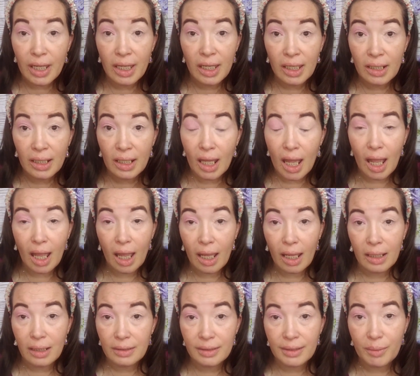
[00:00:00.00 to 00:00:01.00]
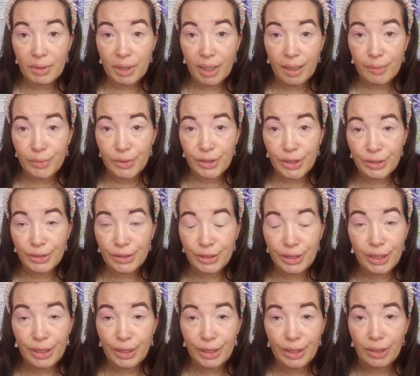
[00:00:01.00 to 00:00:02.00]
And I sometimes just
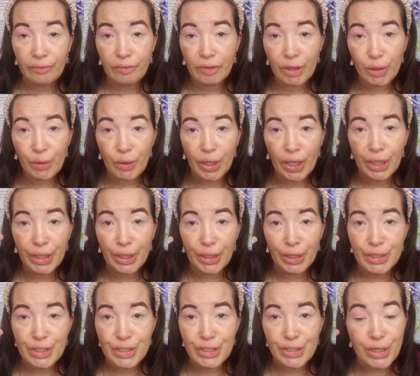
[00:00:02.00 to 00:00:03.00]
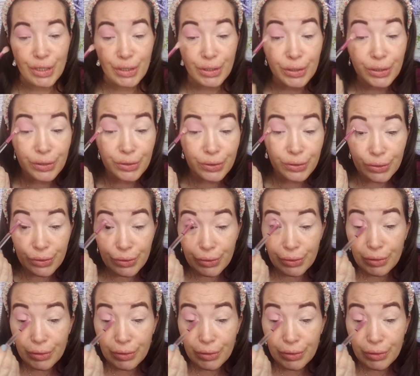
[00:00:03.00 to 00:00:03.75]
need it even though I can't stand it.